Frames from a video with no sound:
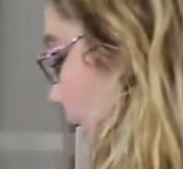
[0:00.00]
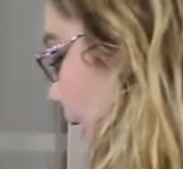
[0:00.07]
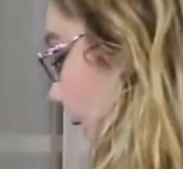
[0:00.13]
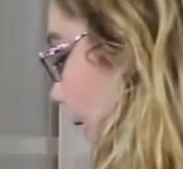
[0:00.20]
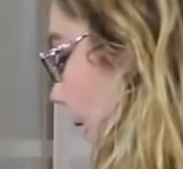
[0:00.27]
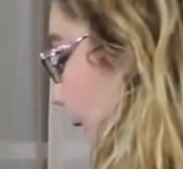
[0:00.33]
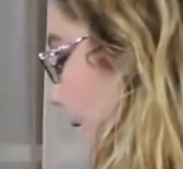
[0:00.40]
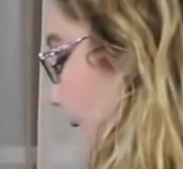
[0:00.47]

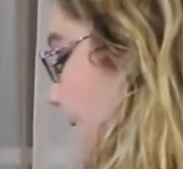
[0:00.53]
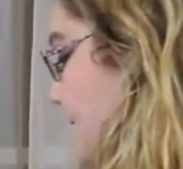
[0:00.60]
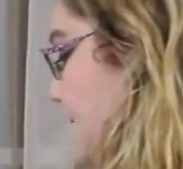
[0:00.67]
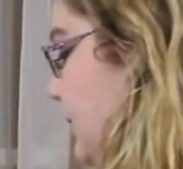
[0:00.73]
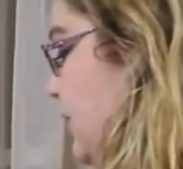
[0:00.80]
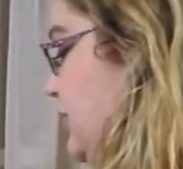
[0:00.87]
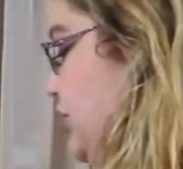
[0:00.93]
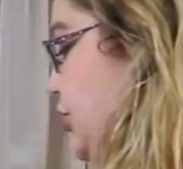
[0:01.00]
um,
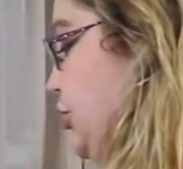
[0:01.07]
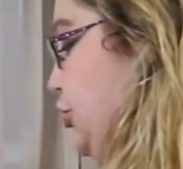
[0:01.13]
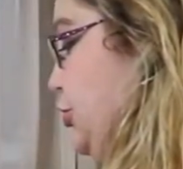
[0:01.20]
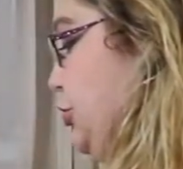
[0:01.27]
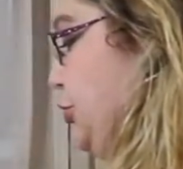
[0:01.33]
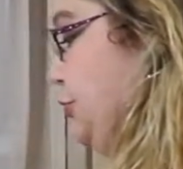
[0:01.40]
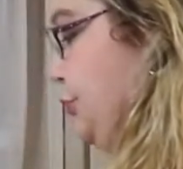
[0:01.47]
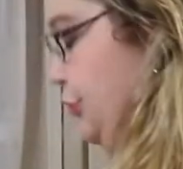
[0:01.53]
which is
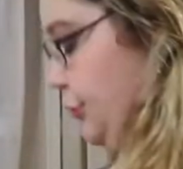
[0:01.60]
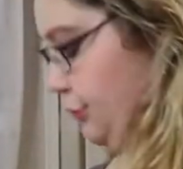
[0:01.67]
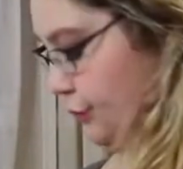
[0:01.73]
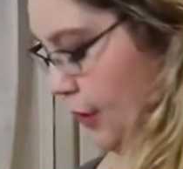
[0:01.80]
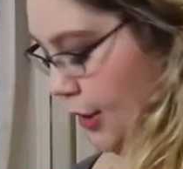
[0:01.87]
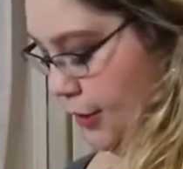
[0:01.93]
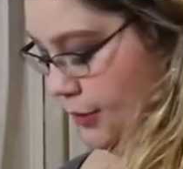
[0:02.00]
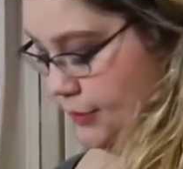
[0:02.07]

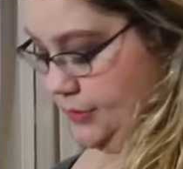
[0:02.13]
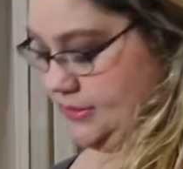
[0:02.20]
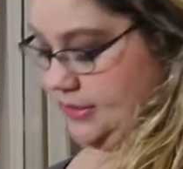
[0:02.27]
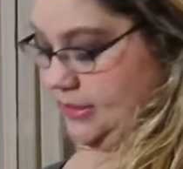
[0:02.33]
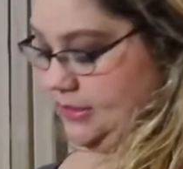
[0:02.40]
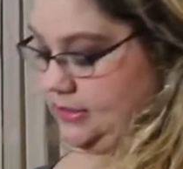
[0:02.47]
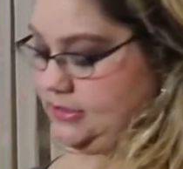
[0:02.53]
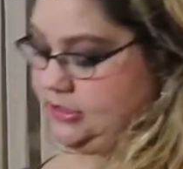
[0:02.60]
Junarose,
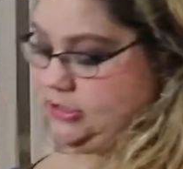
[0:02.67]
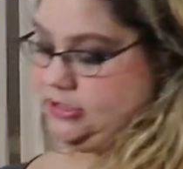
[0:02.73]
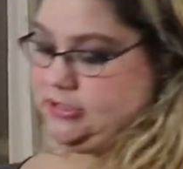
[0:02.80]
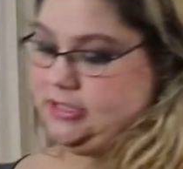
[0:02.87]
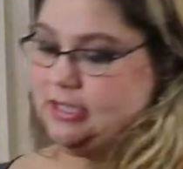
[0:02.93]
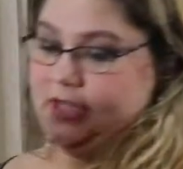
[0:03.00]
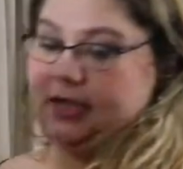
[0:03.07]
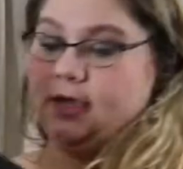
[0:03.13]
and it's
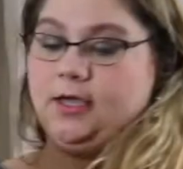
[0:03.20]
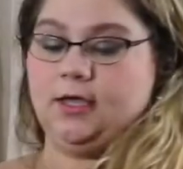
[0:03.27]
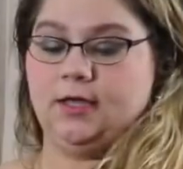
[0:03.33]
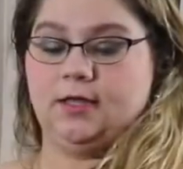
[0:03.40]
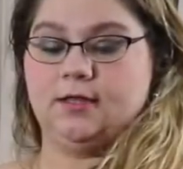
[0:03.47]
just like